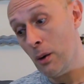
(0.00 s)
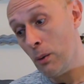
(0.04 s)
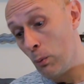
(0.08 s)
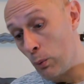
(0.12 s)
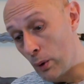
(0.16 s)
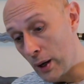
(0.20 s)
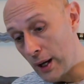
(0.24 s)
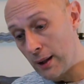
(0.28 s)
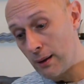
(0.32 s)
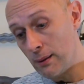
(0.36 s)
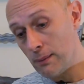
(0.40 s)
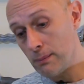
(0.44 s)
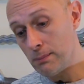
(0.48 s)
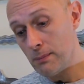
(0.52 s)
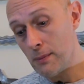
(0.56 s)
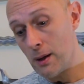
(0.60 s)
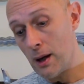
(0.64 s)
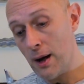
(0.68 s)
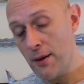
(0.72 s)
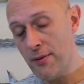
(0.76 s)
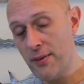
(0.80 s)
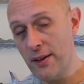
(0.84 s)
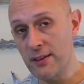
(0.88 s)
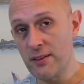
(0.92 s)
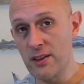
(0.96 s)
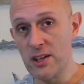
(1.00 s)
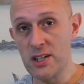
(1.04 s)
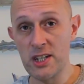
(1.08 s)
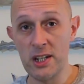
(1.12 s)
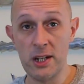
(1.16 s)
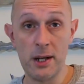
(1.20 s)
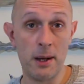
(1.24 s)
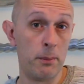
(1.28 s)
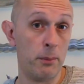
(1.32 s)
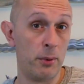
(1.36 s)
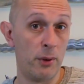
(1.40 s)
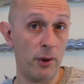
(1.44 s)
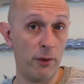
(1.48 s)
Well, I think there's a
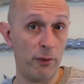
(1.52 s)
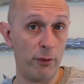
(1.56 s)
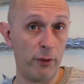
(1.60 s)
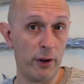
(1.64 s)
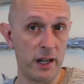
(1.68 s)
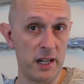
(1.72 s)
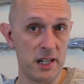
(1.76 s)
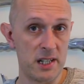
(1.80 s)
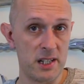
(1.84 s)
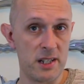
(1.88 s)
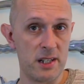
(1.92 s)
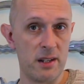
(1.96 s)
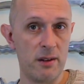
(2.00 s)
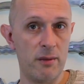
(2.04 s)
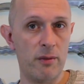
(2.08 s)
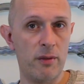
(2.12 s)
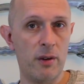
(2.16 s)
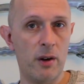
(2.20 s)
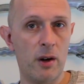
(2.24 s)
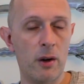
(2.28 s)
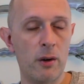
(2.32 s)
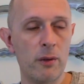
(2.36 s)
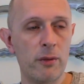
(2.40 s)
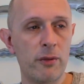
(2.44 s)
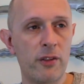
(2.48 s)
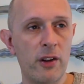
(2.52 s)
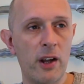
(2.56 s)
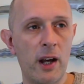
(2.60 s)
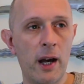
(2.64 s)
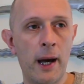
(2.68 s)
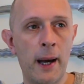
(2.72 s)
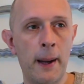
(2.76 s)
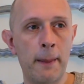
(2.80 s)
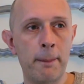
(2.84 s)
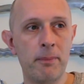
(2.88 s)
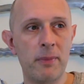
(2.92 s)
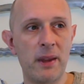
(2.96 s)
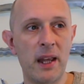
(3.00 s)
number of reasons involved.
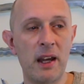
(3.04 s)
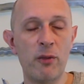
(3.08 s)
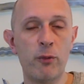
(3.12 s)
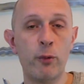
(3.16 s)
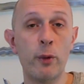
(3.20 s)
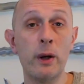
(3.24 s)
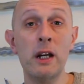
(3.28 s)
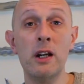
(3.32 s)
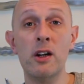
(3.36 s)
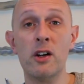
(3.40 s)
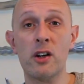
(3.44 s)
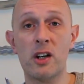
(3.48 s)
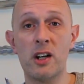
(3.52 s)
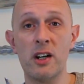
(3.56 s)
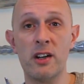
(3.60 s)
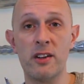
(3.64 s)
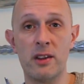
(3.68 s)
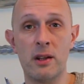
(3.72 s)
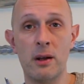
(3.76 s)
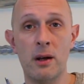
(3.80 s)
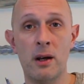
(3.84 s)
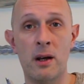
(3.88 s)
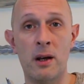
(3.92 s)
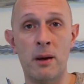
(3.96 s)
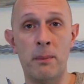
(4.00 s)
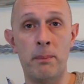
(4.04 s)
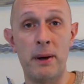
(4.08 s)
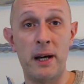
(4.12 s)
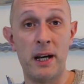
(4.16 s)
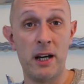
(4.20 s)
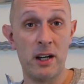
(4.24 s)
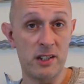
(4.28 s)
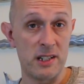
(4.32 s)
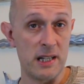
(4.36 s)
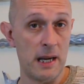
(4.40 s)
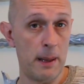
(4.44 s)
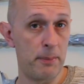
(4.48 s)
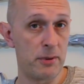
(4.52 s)
Um, if we look at the
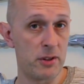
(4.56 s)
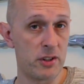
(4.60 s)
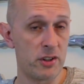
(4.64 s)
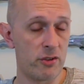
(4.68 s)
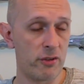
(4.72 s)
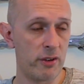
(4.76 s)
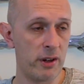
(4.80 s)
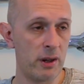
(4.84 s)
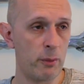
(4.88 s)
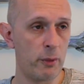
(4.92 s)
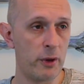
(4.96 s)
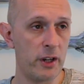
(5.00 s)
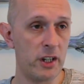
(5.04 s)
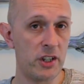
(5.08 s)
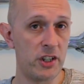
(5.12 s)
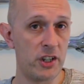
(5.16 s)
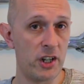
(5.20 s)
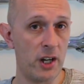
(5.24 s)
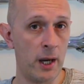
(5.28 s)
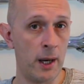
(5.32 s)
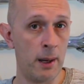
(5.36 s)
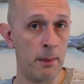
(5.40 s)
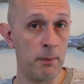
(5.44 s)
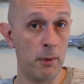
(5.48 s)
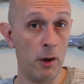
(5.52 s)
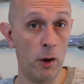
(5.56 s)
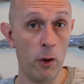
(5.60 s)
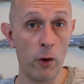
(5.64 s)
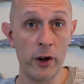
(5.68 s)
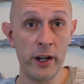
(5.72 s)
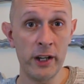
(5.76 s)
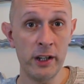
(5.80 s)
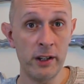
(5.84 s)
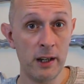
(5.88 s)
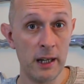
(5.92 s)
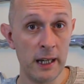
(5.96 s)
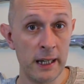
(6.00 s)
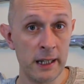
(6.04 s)
Bayeux Tapestry, which um,
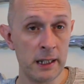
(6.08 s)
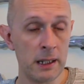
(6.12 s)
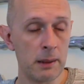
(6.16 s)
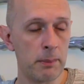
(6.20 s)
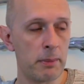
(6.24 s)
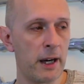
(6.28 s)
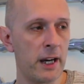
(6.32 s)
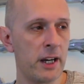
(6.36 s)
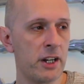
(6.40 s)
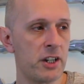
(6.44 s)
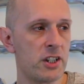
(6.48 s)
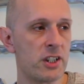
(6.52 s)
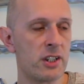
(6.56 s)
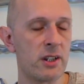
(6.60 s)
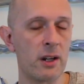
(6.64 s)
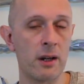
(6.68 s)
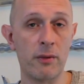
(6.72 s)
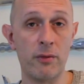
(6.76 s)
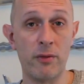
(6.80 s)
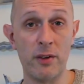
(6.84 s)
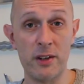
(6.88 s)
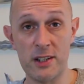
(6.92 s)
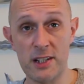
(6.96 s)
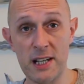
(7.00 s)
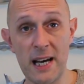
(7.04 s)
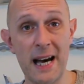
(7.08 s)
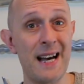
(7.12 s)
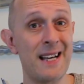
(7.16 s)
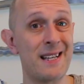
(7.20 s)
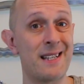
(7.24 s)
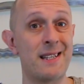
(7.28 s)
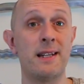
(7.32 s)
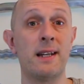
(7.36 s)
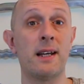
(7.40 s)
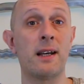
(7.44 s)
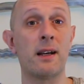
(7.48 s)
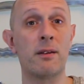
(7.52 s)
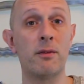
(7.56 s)
Lloyd, Lindybeige, has done a
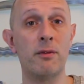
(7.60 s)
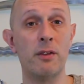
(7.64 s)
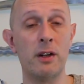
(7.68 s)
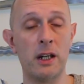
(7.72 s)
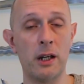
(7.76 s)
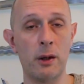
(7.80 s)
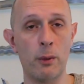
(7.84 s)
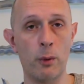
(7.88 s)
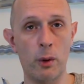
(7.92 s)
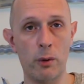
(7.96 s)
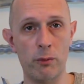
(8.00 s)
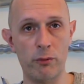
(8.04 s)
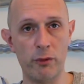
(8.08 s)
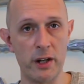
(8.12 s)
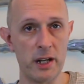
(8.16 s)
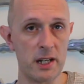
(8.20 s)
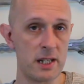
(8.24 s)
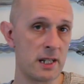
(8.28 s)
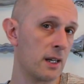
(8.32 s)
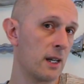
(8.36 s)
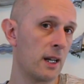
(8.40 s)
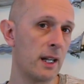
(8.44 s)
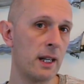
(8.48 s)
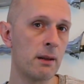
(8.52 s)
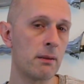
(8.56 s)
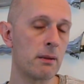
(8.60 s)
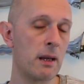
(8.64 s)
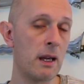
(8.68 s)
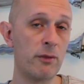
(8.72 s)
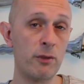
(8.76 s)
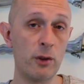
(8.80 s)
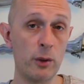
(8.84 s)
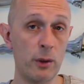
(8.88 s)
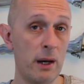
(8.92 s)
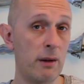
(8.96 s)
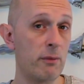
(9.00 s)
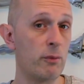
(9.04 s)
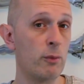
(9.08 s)
fantastic video on recently.
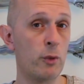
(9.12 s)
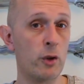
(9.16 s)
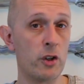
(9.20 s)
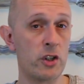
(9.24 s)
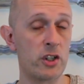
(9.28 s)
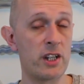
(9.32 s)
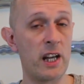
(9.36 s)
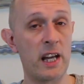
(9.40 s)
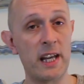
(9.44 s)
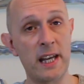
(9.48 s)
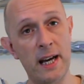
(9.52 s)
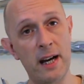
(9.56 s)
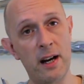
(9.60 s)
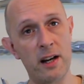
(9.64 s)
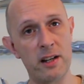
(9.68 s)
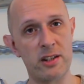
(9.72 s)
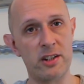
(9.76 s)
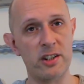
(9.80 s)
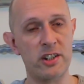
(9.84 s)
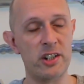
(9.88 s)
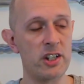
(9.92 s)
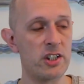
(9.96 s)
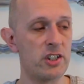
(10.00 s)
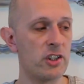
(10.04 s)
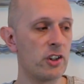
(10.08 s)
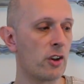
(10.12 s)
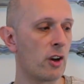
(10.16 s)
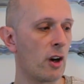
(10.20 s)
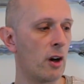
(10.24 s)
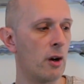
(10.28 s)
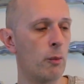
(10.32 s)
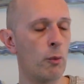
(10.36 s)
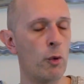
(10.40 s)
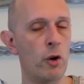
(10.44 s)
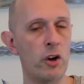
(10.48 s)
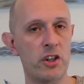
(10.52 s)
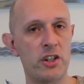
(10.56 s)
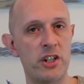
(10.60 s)
If you haven't watched that yet, I suggest you
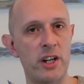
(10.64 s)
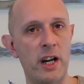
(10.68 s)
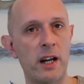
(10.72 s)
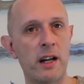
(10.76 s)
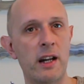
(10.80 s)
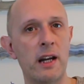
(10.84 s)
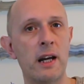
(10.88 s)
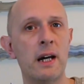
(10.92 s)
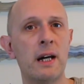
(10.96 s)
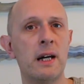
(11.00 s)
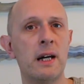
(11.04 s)
go and watch it.